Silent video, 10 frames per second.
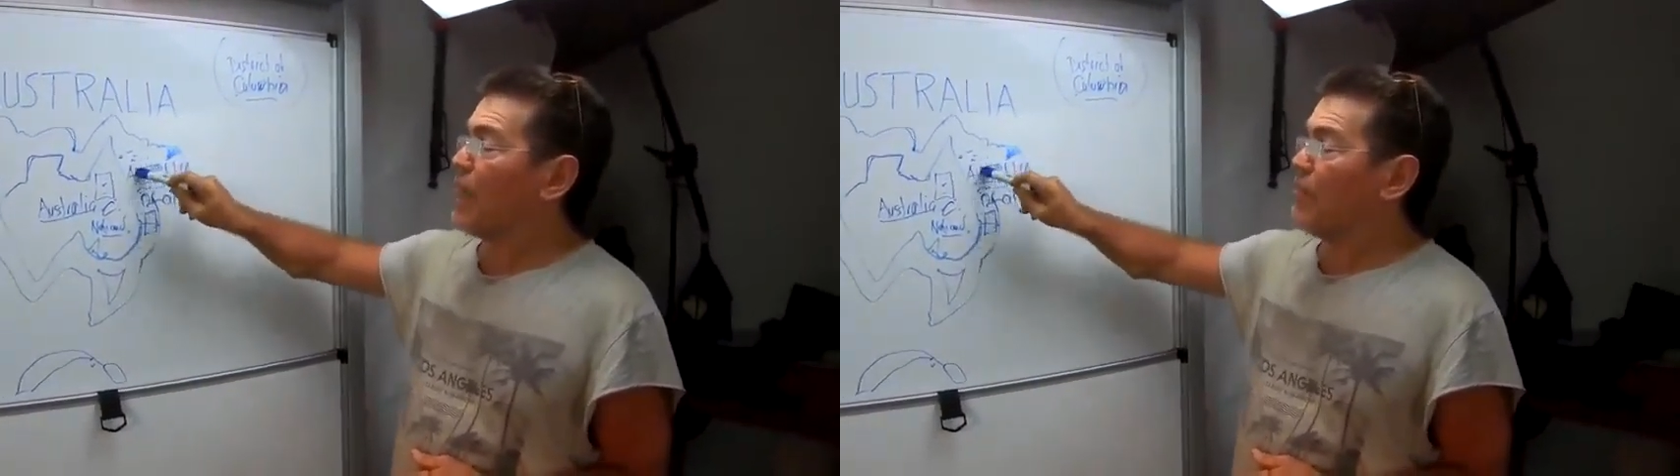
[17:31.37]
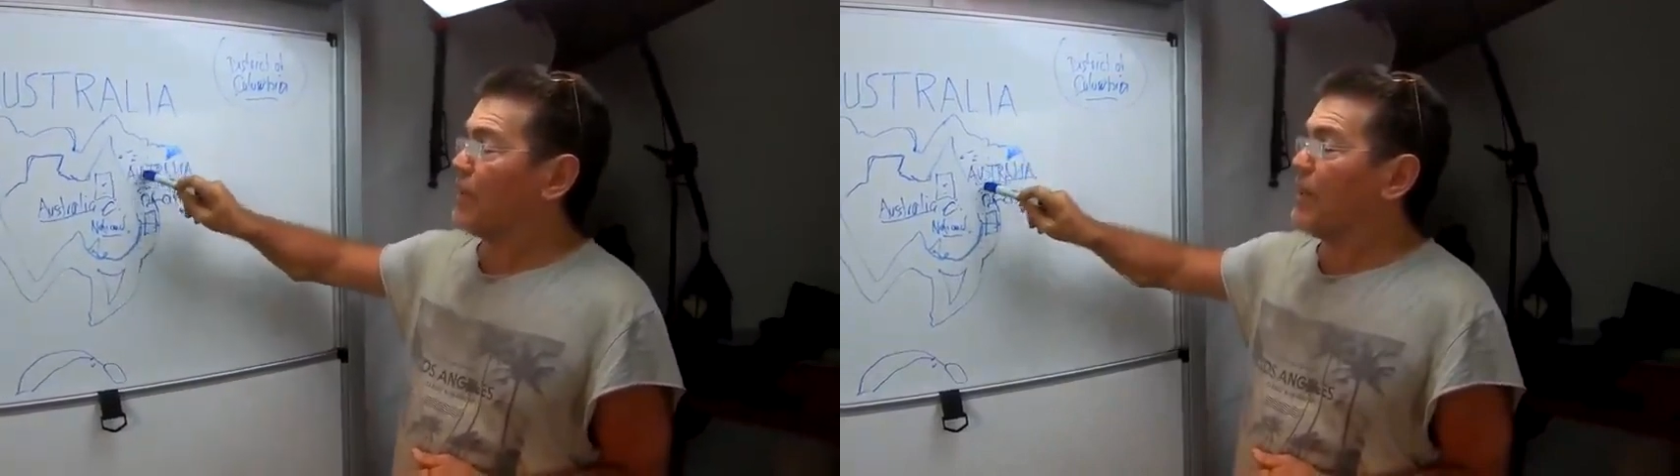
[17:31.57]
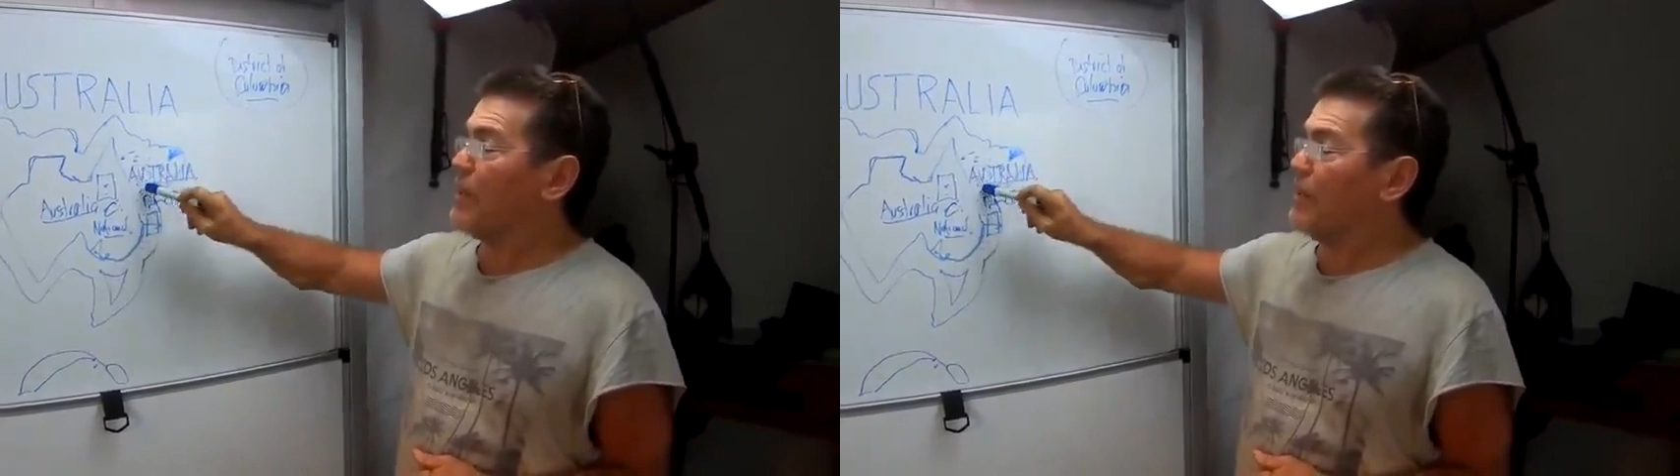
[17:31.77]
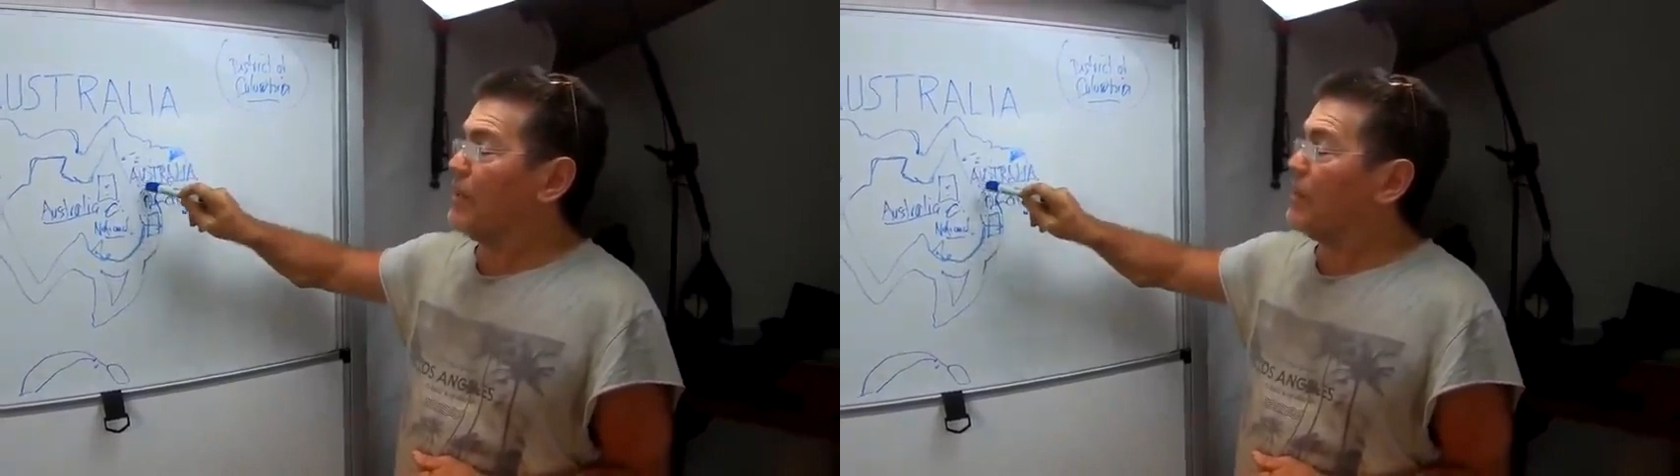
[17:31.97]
company